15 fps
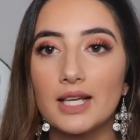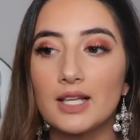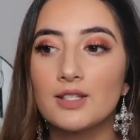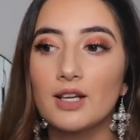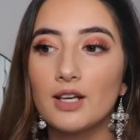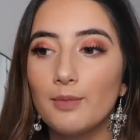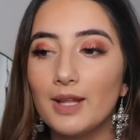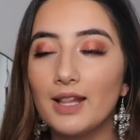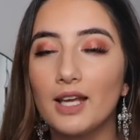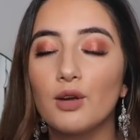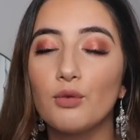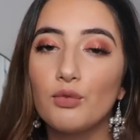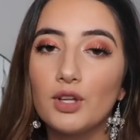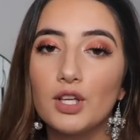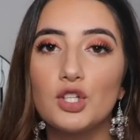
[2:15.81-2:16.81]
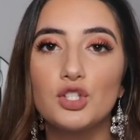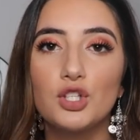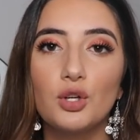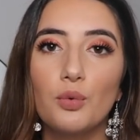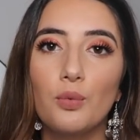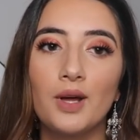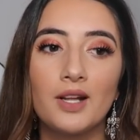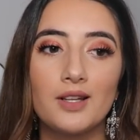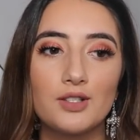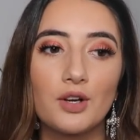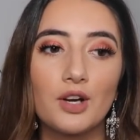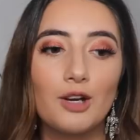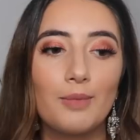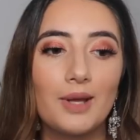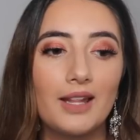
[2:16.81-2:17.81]
Like, it's gonna be like a really chill one. It's
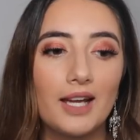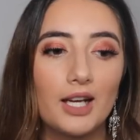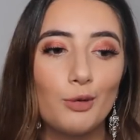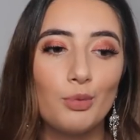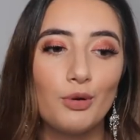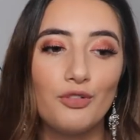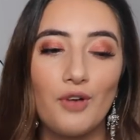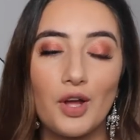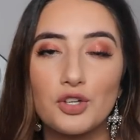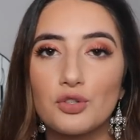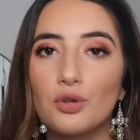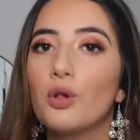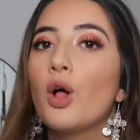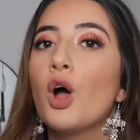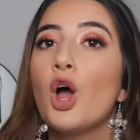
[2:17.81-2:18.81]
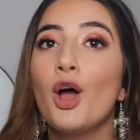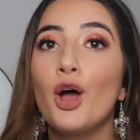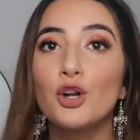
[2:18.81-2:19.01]
not gonna be like a professional